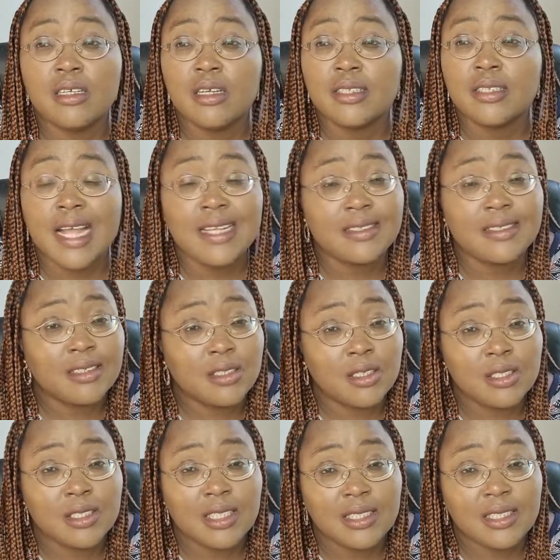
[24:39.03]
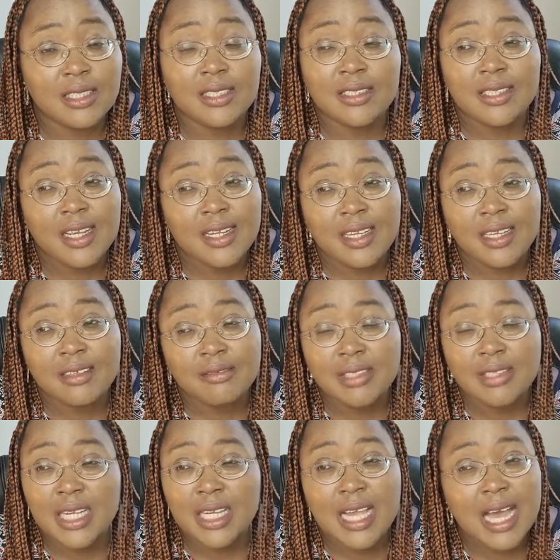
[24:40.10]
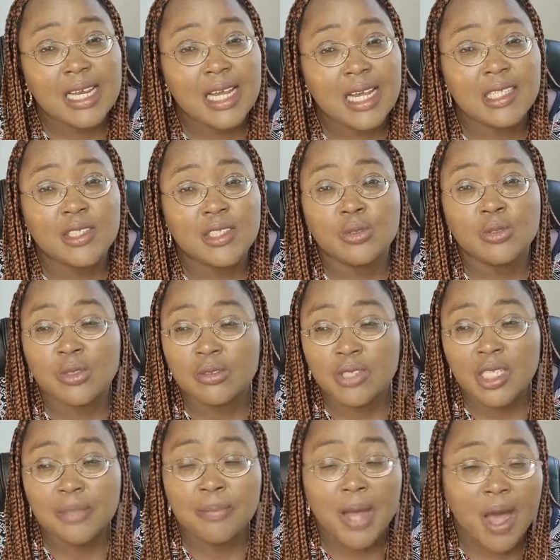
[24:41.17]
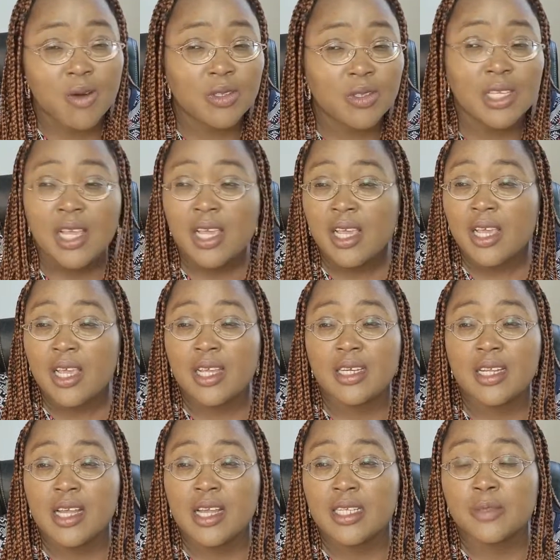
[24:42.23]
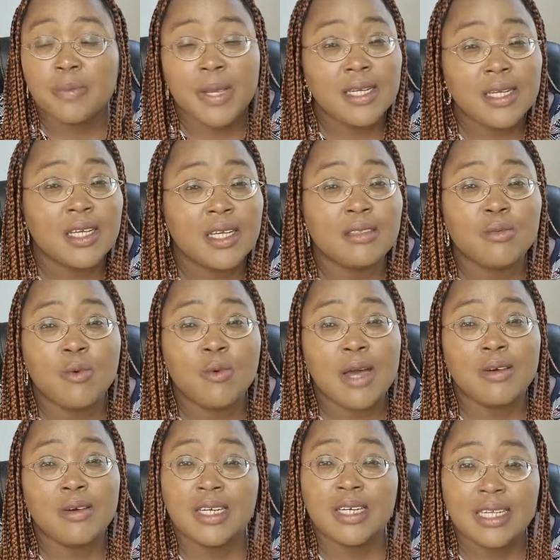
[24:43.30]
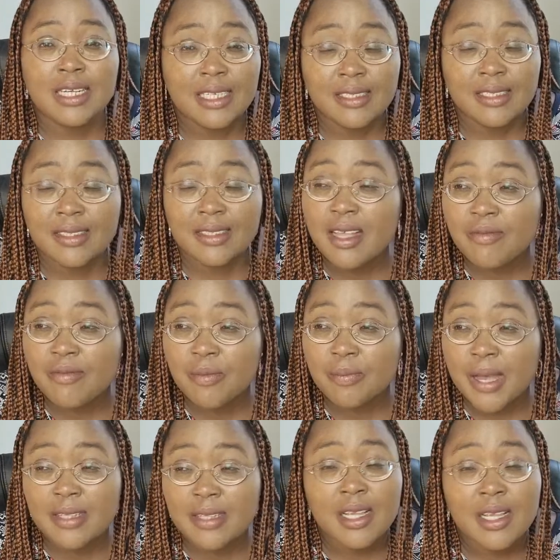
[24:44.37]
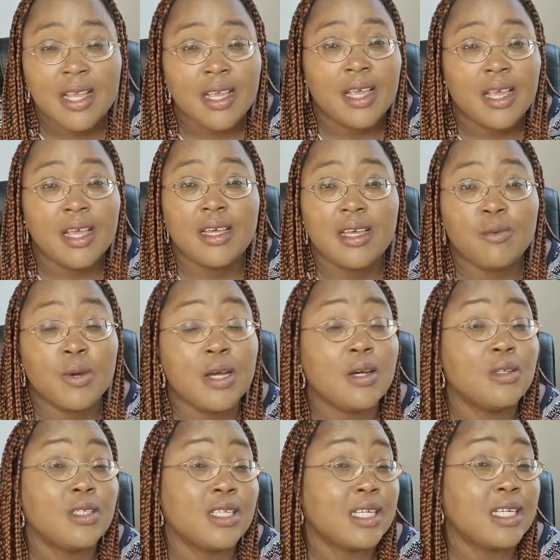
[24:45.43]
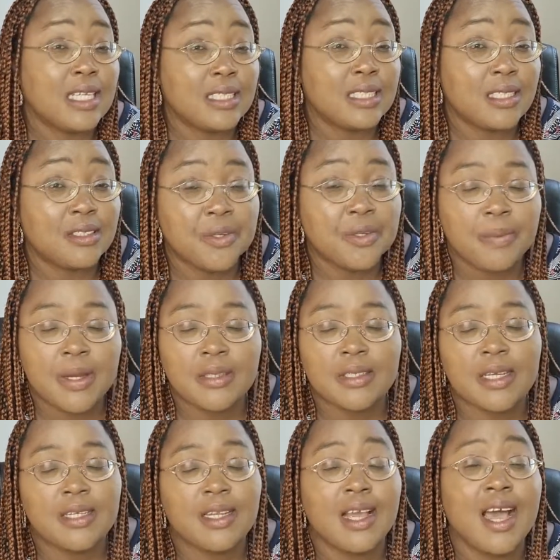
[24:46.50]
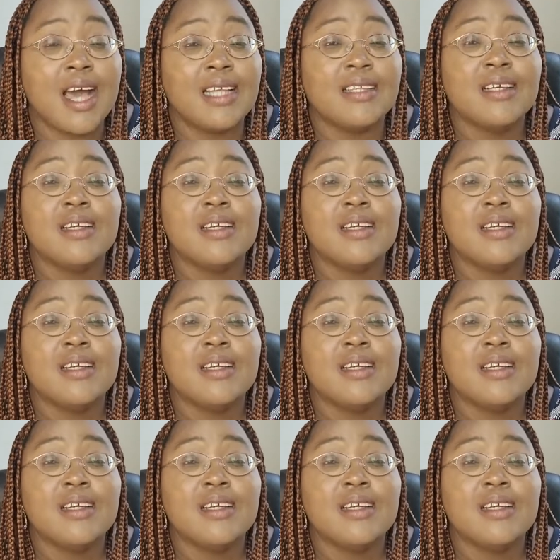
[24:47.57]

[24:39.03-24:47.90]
tax returns they did, they said they garnered £200 and they expended £197, £193, and they had